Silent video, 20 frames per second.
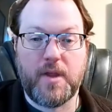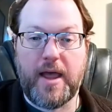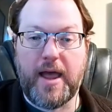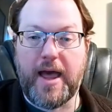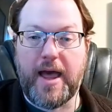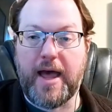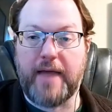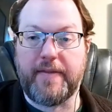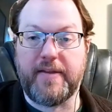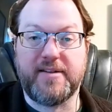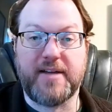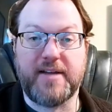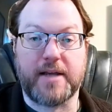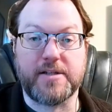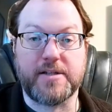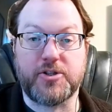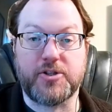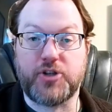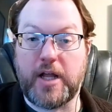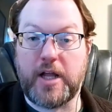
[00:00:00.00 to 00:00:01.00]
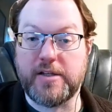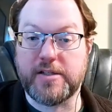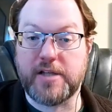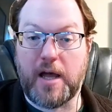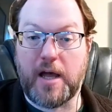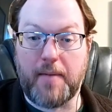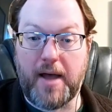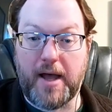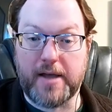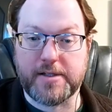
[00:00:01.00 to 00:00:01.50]
and the Texas
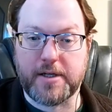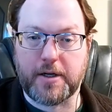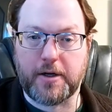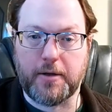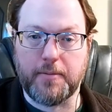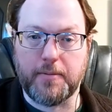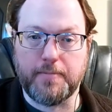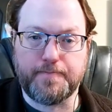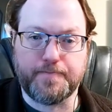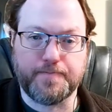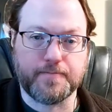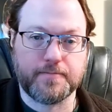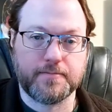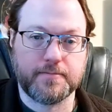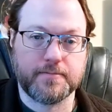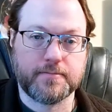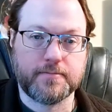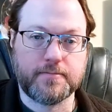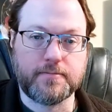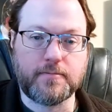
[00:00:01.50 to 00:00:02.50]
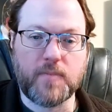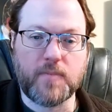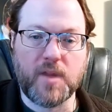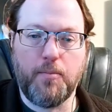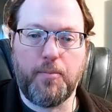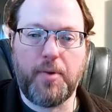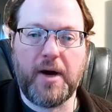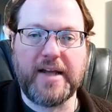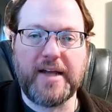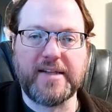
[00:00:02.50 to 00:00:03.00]
Chainsaw Massacre.
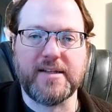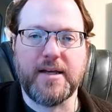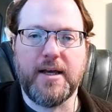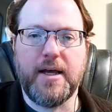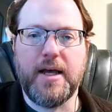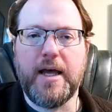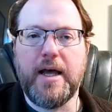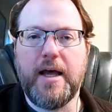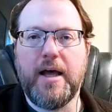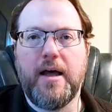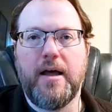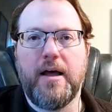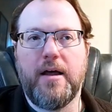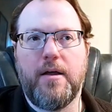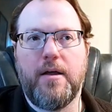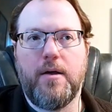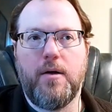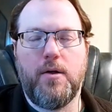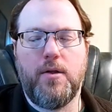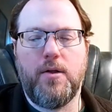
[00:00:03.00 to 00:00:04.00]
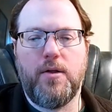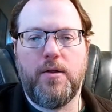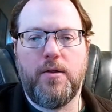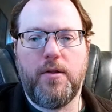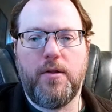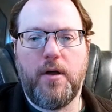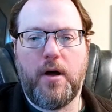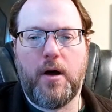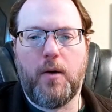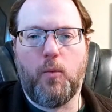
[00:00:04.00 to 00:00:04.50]
But
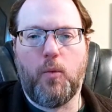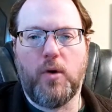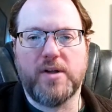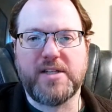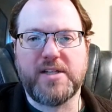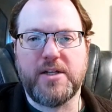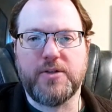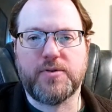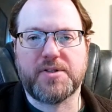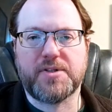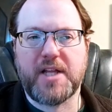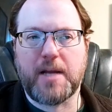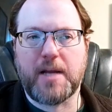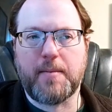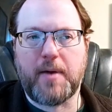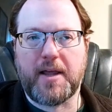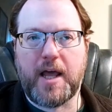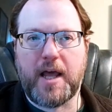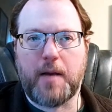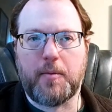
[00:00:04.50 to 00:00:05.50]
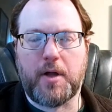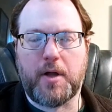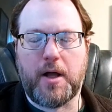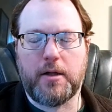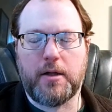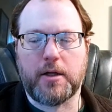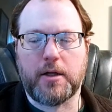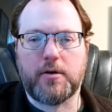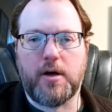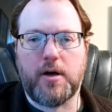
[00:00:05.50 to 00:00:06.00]
what's interesting about Cannibal
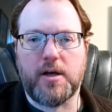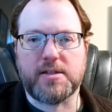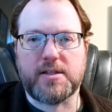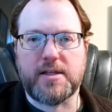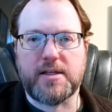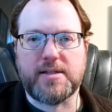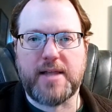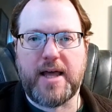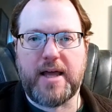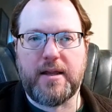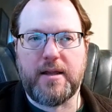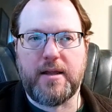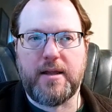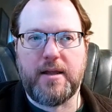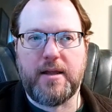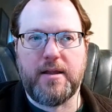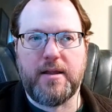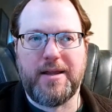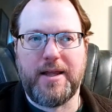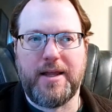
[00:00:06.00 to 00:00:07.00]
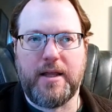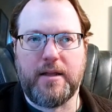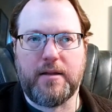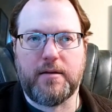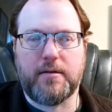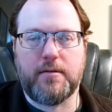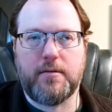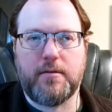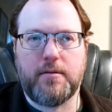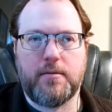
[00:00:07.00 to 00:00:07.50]
Holocaust is that
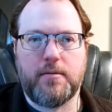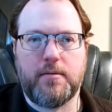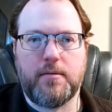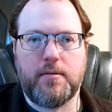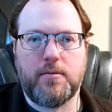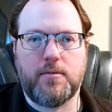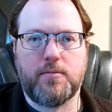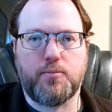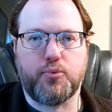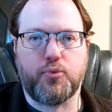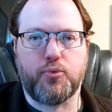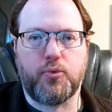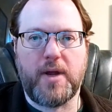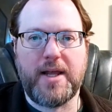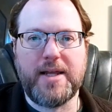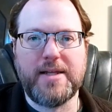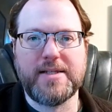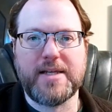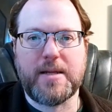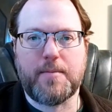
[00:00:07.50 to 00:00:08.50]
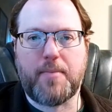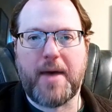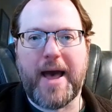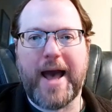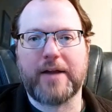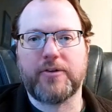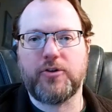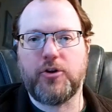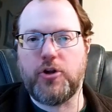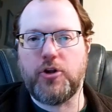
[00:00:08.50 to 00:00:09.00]
it brings it
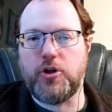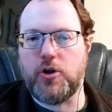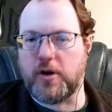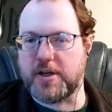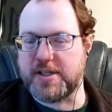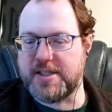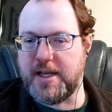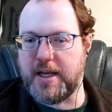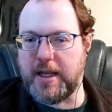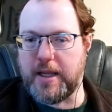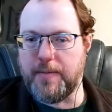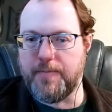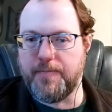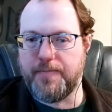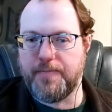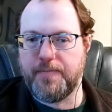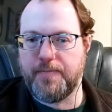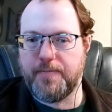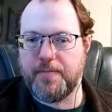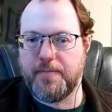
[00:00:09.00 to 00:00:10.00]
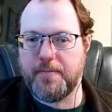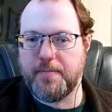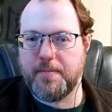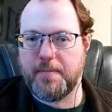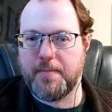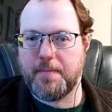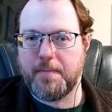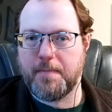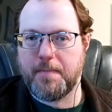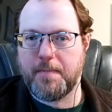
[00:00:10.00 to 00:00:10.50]
back to New York City,
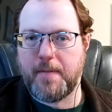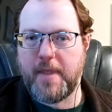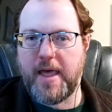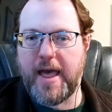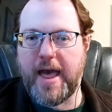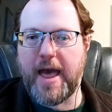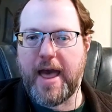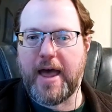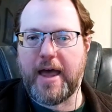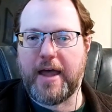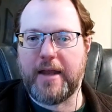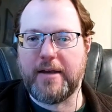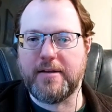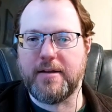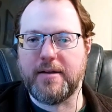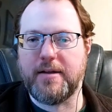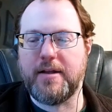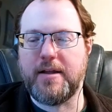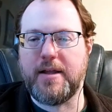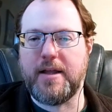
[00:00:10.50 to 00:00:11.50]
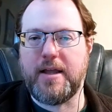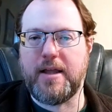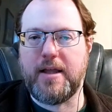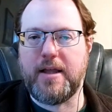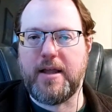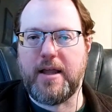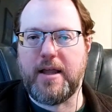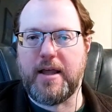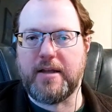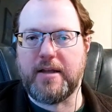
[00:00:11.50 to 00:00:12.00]
and
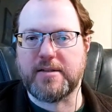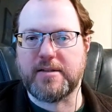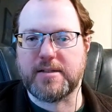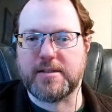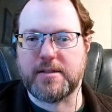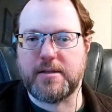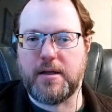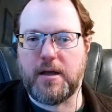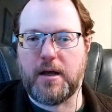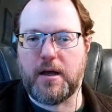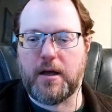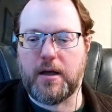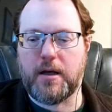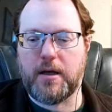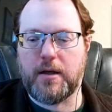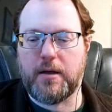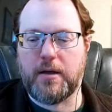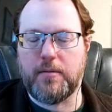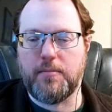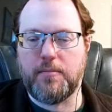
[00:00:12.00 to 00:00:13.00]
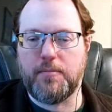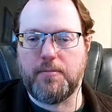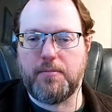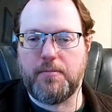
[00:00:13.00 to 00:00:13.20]
it uh,